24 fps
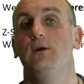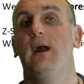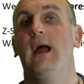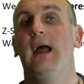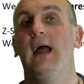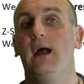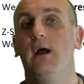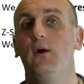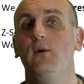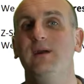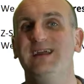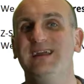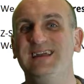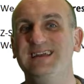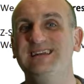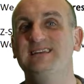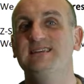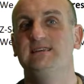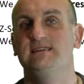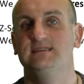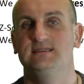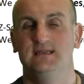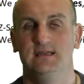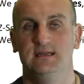how
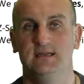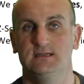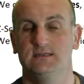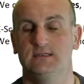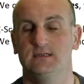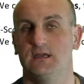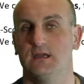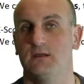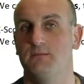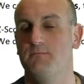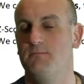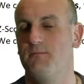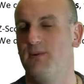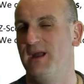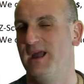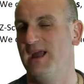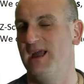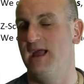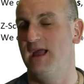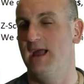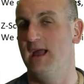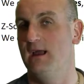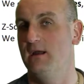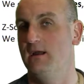easy is it to
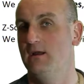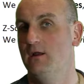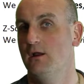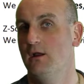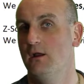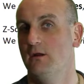compare